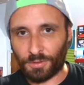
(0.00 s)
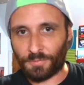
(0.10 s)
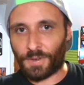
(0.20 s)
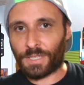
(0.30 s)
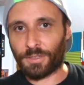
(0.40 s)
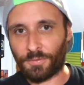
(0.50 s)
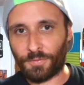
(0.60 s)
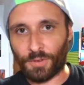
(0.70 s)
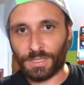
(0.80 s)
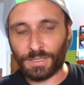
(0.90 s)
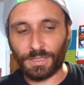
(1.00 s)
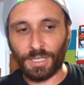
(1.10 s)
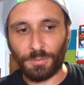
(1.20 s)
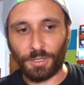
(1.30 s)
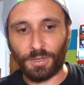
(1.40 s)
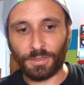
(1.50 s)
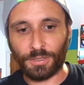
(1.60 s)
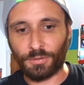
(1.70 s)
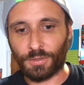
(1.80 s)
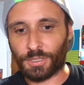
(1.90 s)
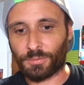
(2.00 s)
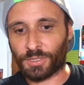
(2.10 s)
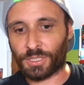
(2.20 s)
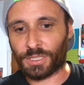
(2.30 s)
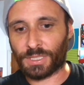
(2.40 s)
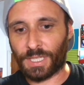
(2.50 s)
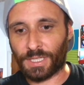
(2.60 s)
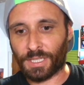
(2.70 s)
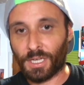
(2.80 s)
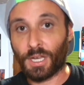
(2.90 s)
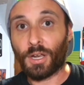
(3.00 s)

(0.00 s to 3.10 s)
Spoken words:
will invite their friends to come along, too, it's almost just like,